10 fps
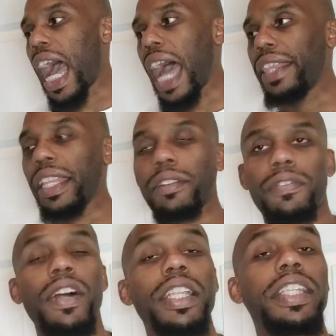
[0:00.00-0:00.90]
I think the
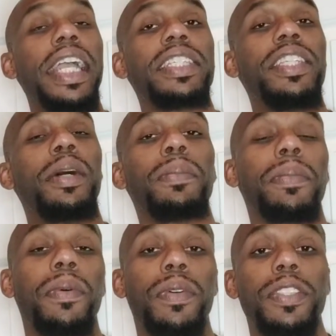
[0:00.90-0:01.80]
front takes up
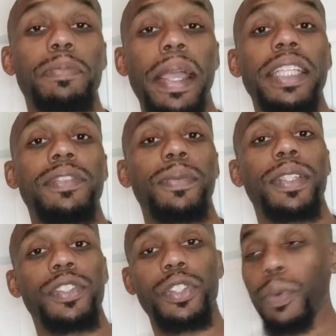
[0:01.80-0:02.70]
space with
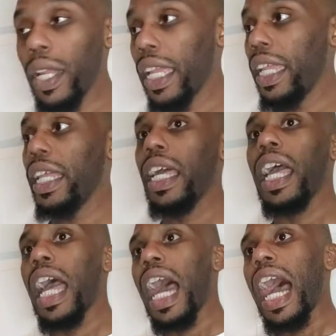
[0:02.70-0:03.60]
the screen.
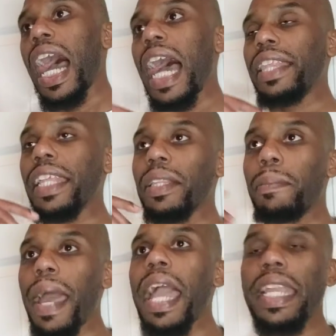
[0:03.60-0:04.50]
I think the
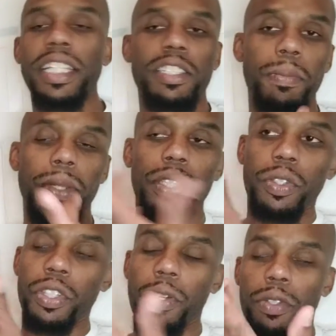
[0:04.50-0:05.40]
back is,
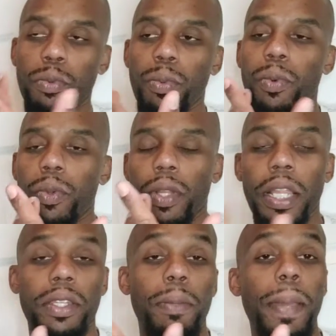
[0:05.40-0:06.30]

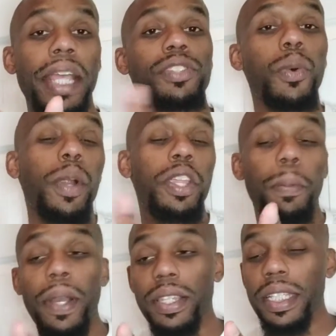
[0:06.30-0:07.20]
it depends on where you
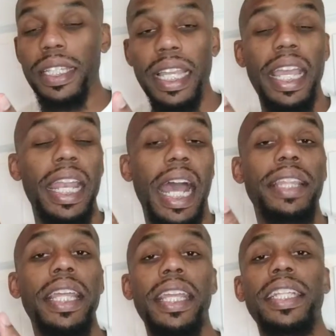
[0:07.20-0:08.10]
put the thing at. I
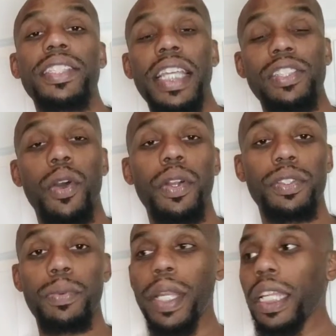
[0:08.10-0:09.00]
think it's hard
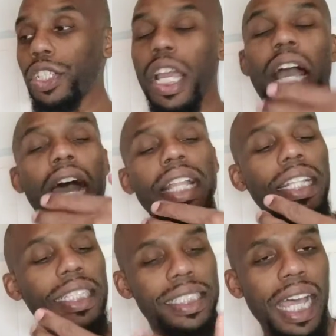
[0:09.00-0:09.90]
to reach. I
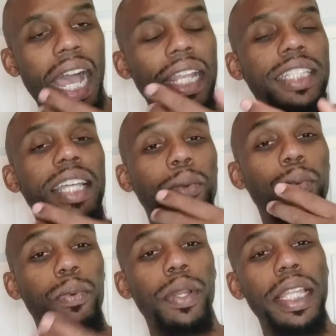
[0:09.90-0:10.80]
think the side is like
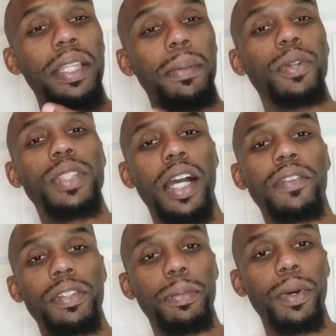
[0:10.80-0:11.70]
really the most
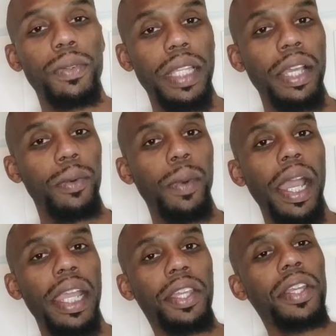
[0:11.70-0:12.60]
comfortable
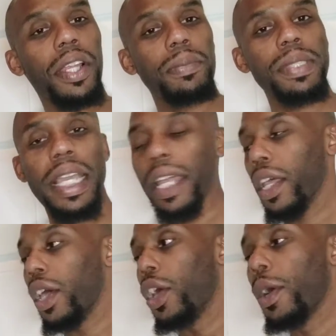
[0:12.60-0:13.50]
way. You know what I'm saying?
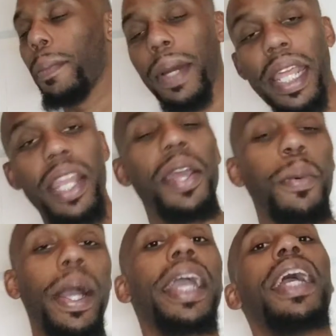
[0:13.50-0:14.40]
But
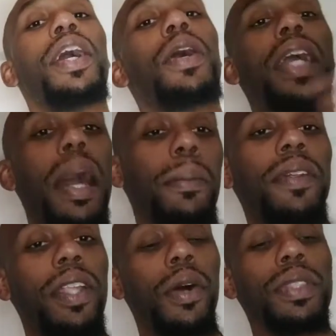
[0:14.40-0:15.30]
anyway, comment
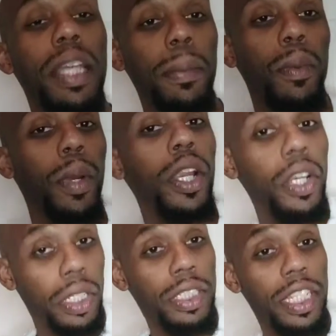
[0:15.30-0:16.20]
below. Tell me
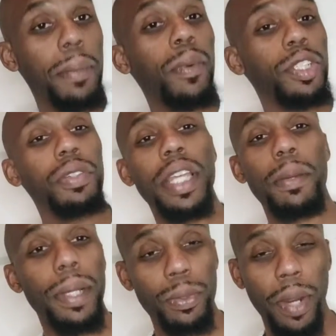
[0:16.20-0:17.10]
what you think
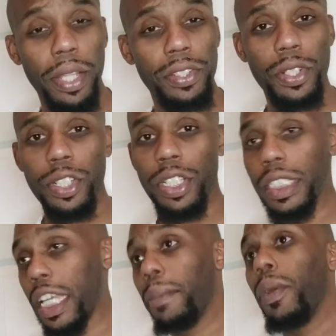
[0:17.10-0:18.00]
about the wireless charging.
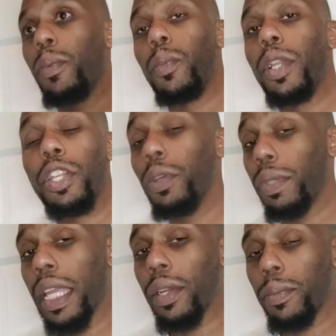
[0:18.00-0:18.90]
Tell me what you
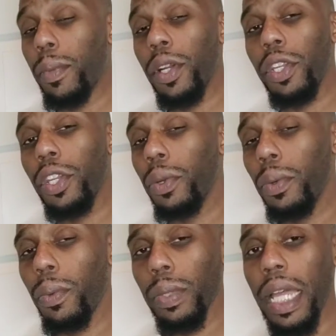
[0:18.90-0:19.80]
think, where
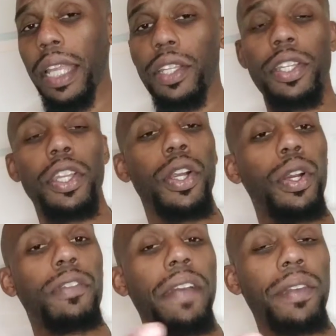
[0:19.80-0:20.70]
you like
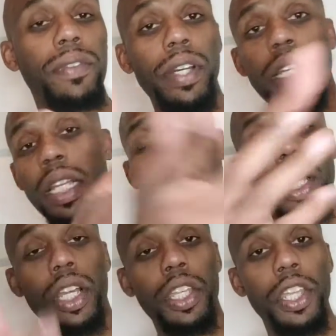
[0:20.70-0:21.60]
your favorite,
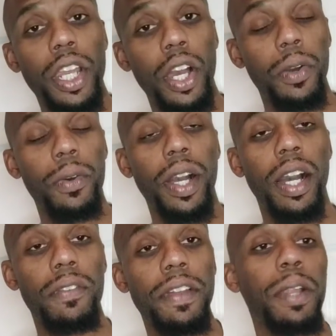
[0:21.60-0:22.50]
you
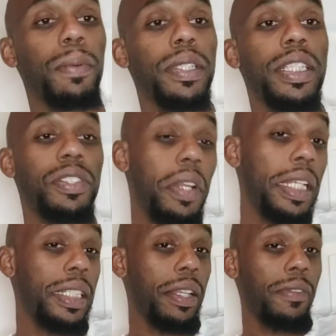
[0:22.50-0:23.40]
know, fingerprint sensor.
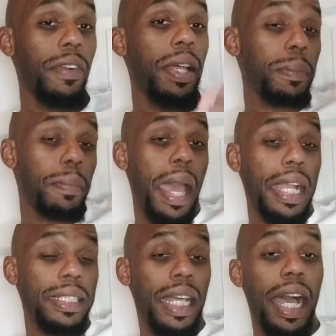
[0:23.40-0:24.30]
Is it in the front,
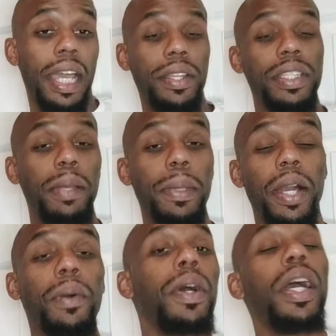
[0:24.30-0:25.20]
back, side? Let me
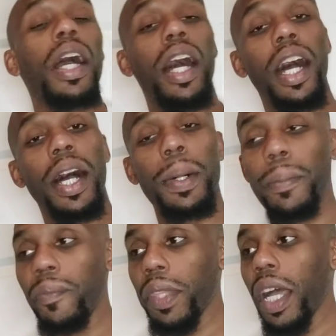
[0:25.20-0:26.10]

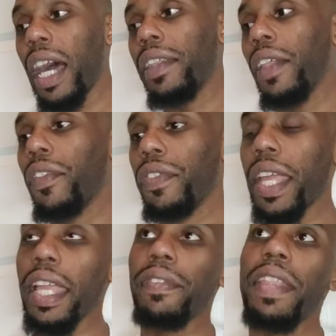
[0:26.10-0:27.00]
know. Another
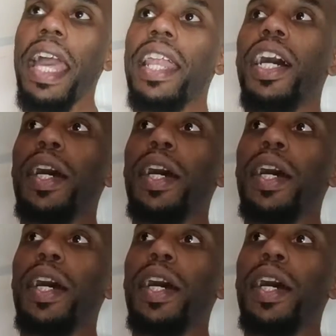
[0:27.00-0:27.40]
thing that